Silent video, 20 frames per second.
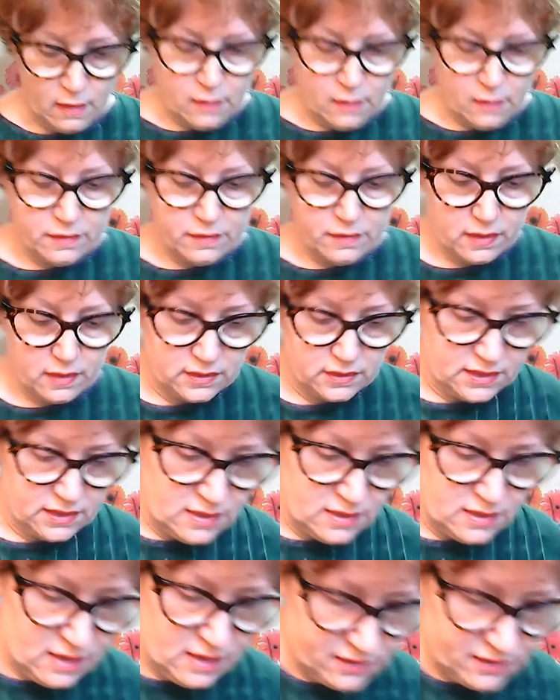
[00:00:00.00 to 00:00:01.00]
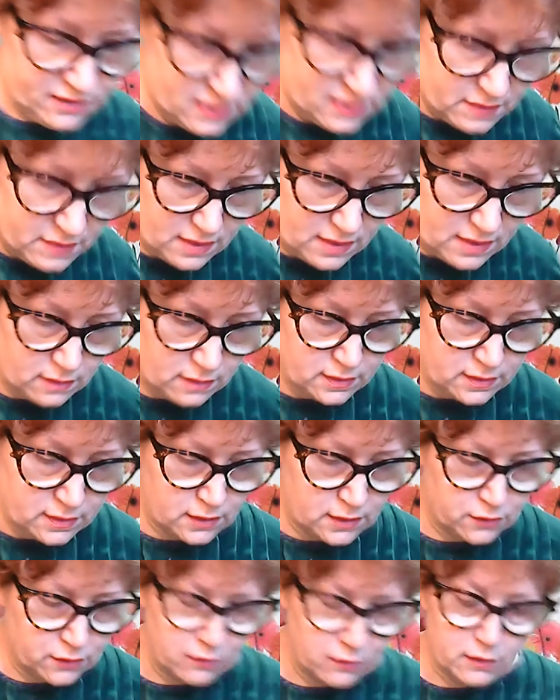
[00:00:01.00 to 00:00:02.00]
"There's nothing better than
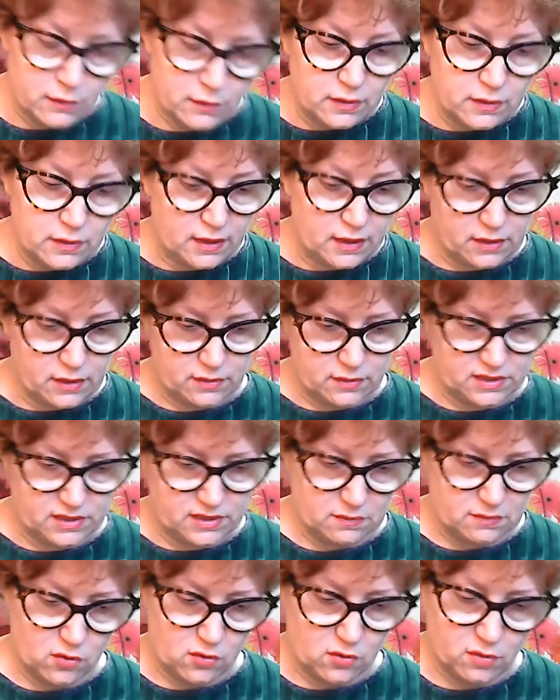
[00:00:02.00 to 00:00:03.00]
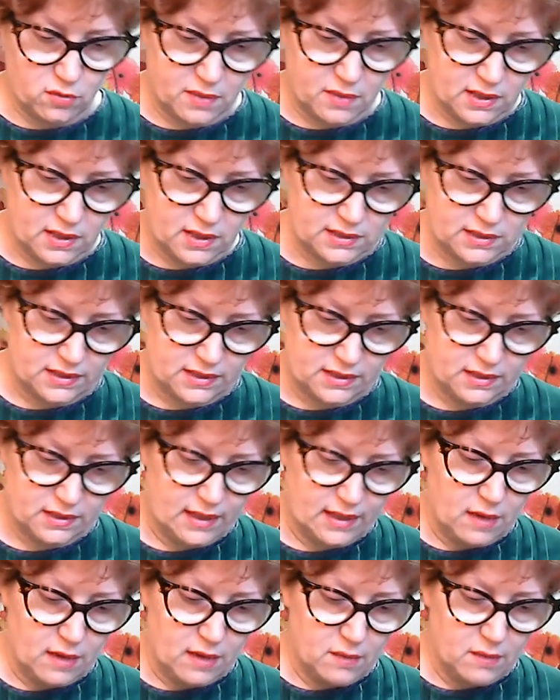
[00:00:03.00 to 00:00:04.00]
good hickory smoke," Pa said.
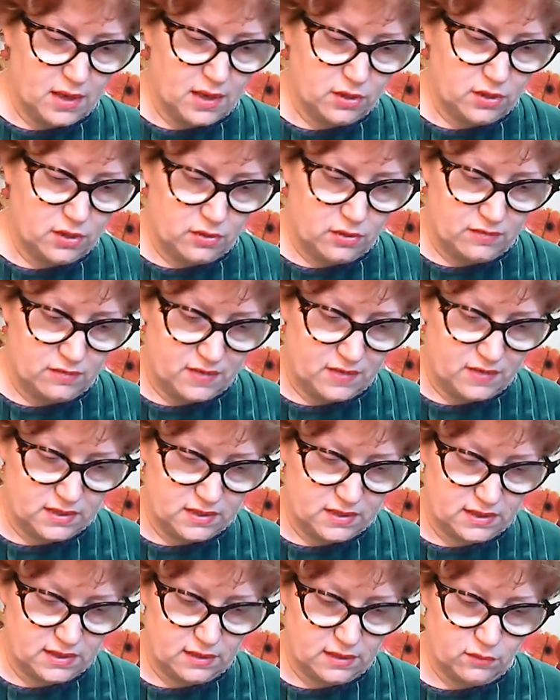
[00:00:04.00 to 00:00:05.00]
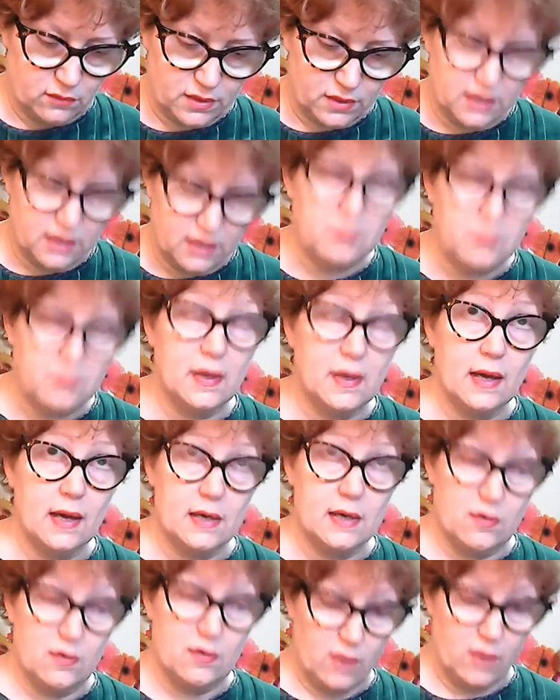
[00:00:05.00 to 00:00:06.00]
"That'll make good venison that will keep
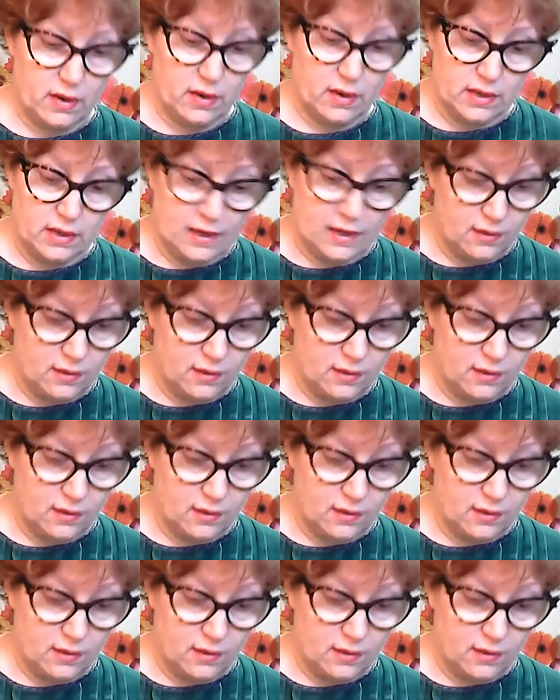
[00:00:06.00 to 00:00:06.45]
anywhere in any